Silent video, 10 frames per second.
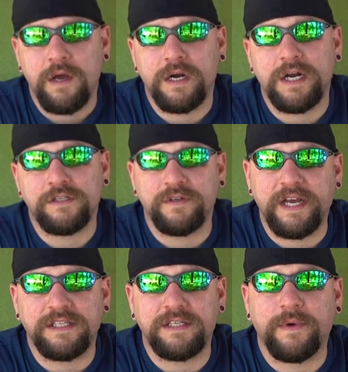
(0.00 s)
Alright, so
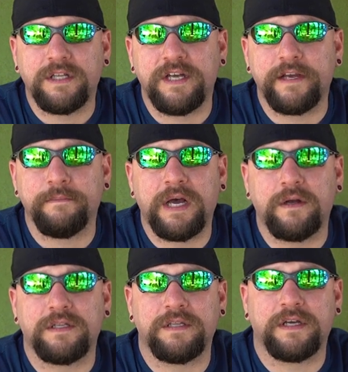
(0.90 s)
next I want to talk
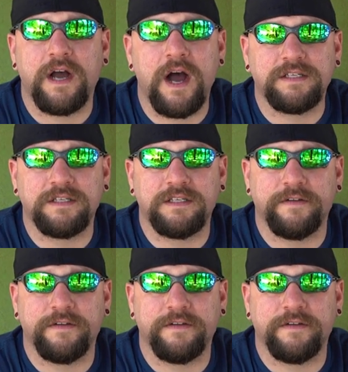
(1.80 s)
about the cost